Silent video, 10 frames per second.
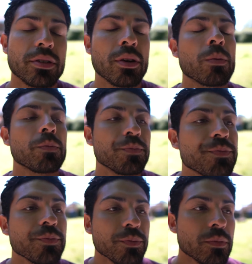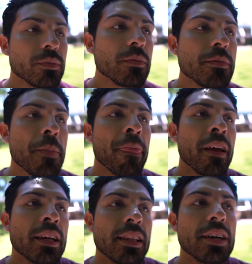So
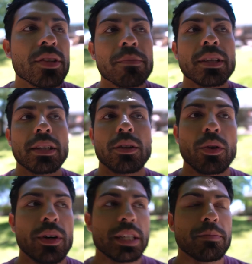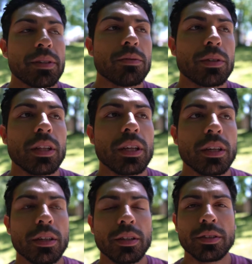that's something that the Lord has been really
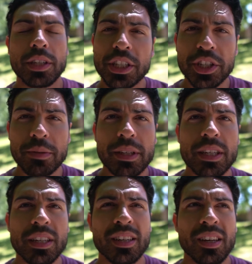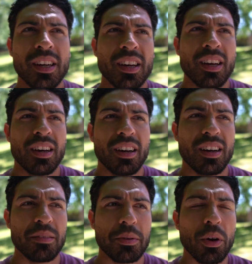teaching me,
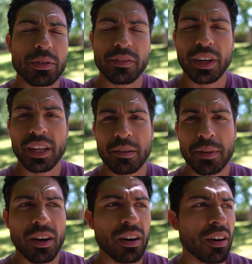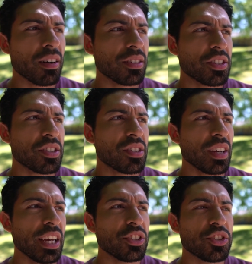um, cultivating in my heart, just
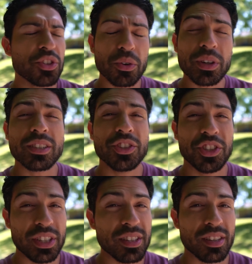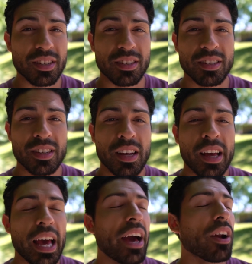enjoying Jesus
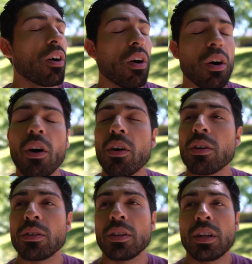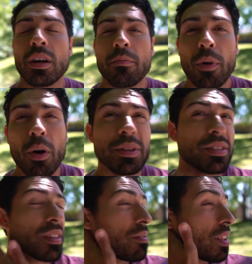at all
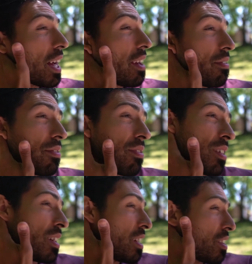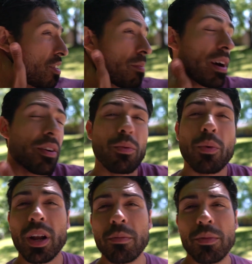moments of life, no matter
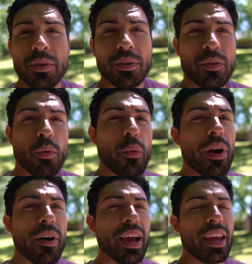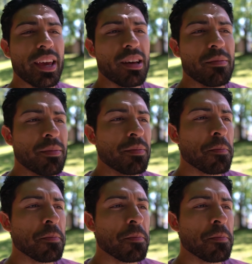what I'm doing, where I am,